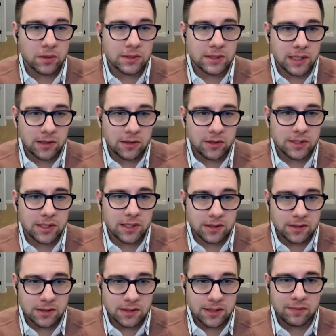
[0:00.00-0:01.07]
psychological health
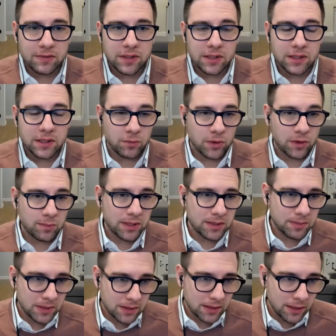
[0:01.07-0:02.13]
and safety and workplace
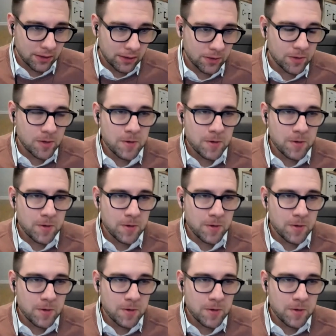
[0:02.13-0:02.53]
mental health.